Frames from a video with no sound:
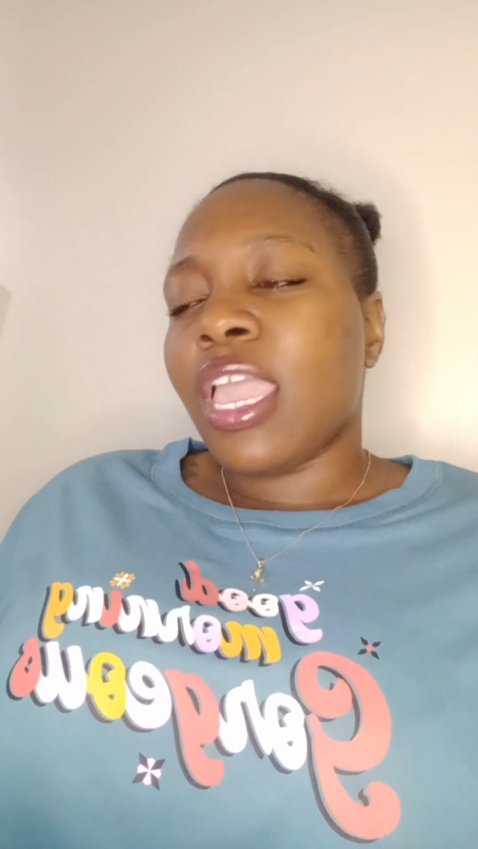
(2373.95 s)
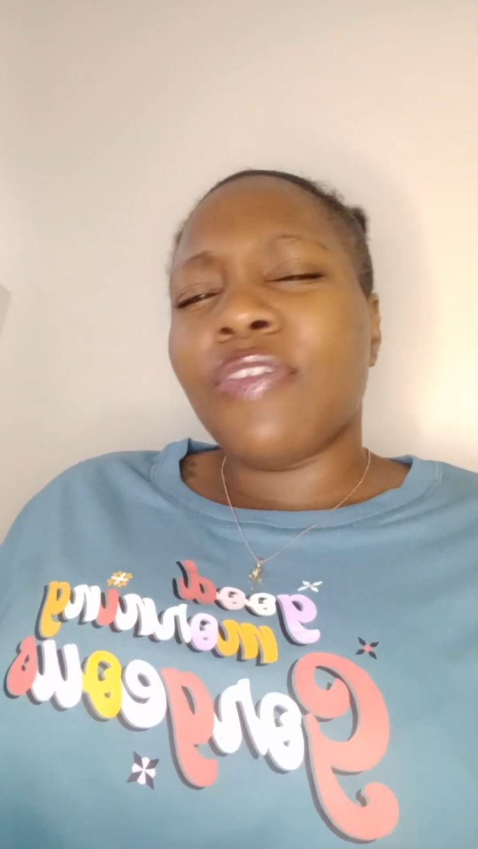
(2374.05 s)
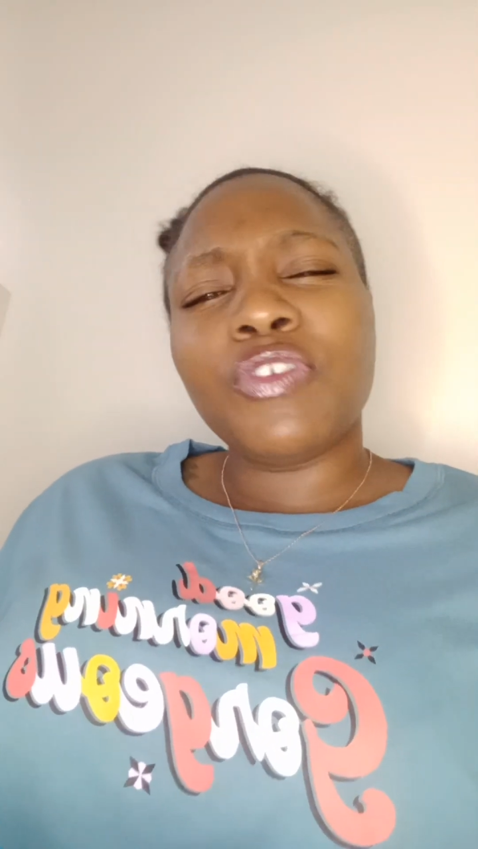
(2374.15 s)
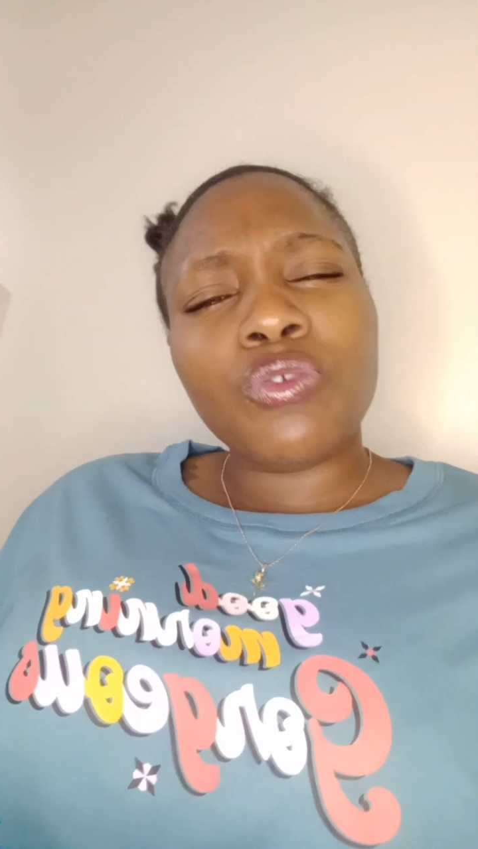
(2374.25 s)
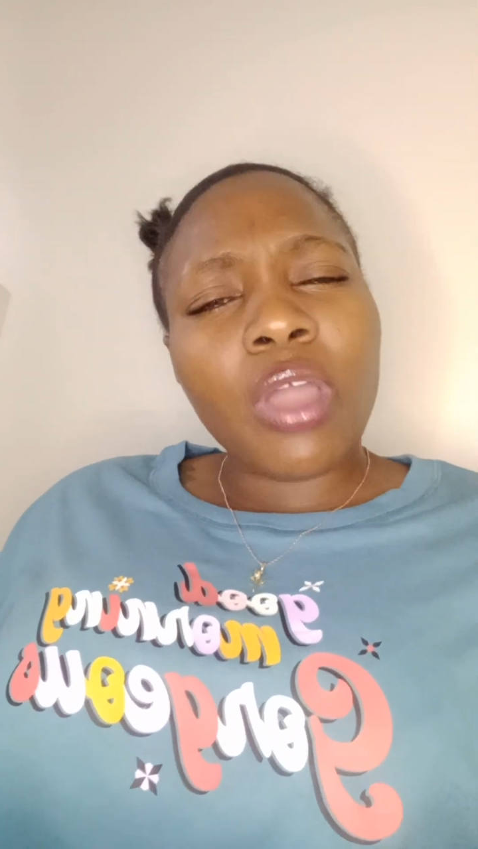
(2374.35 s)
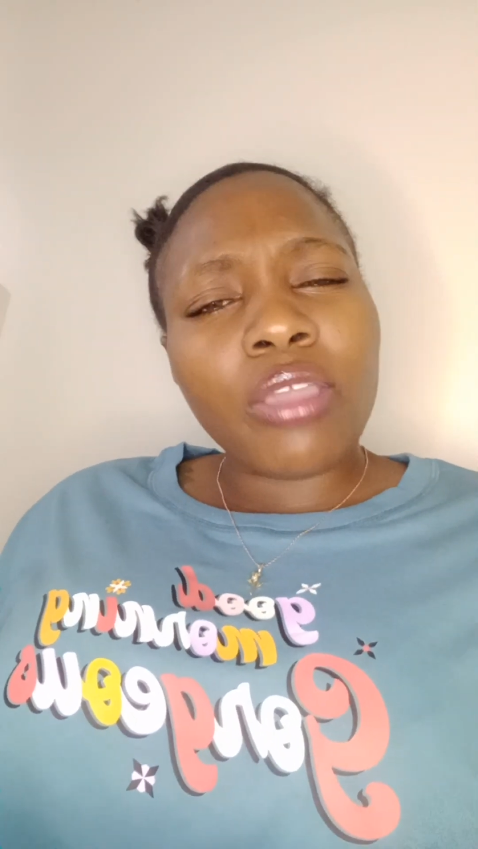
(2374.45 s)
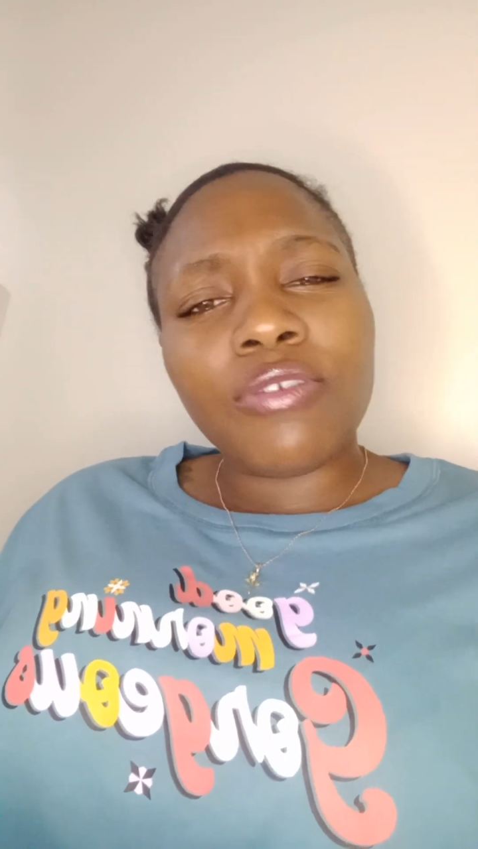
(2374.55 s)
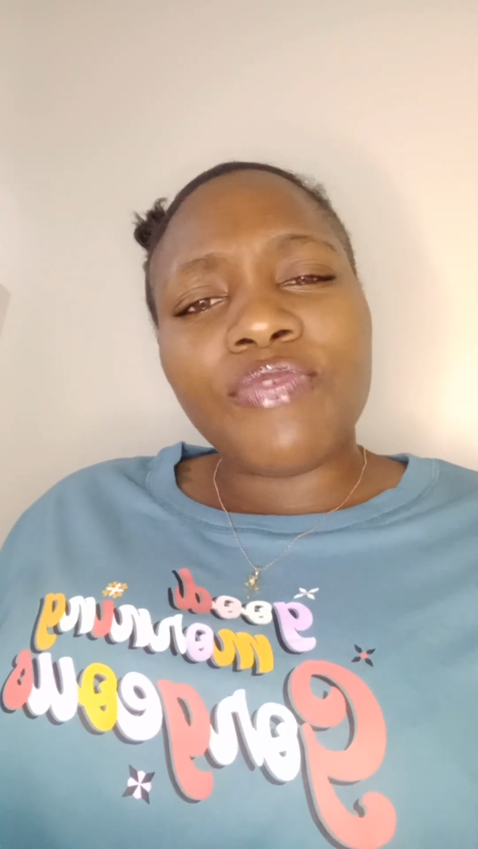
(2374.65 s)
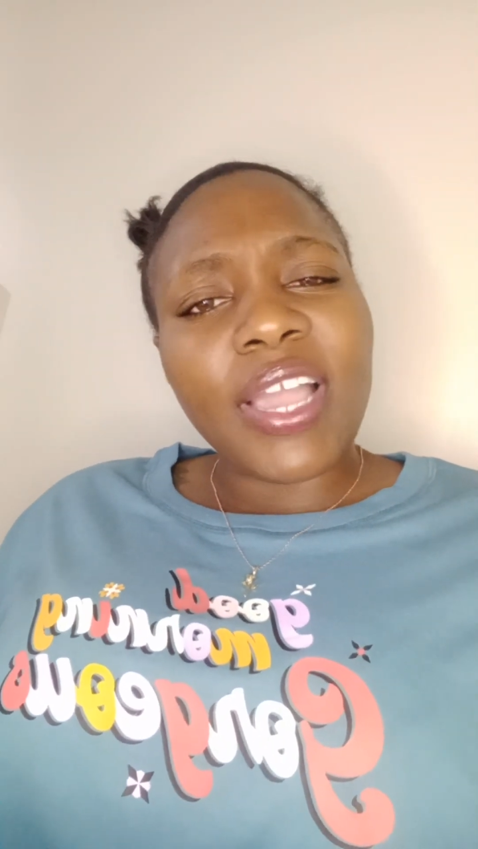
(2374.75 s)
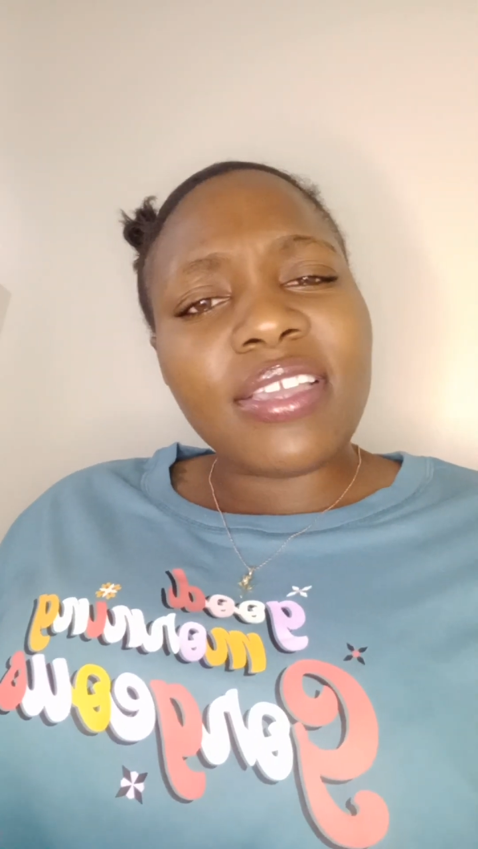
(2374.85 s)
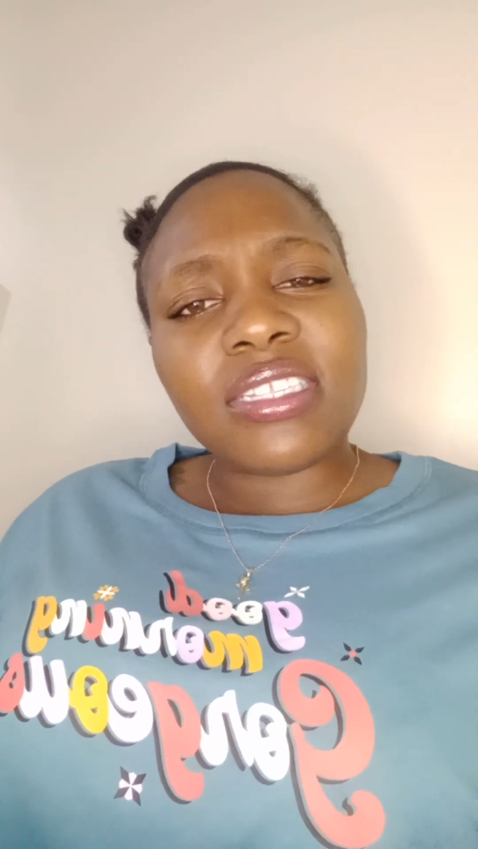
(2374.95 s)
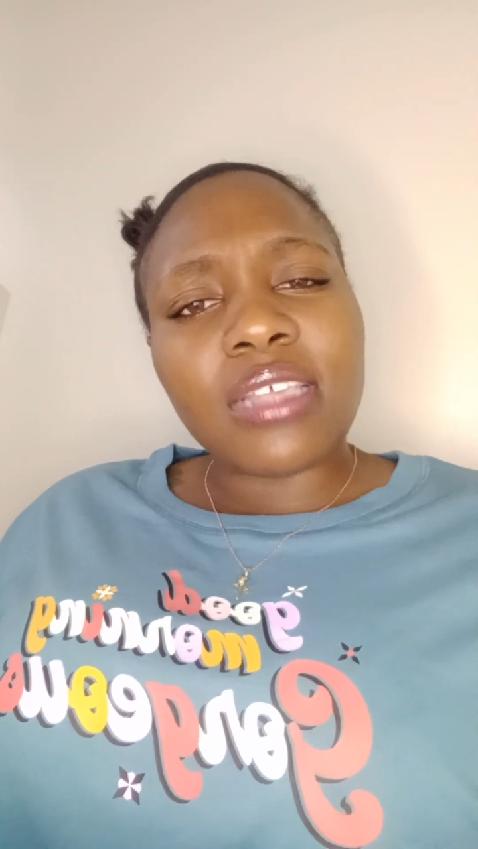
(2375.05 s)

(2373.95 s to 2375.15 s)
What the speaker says: if you know you fighting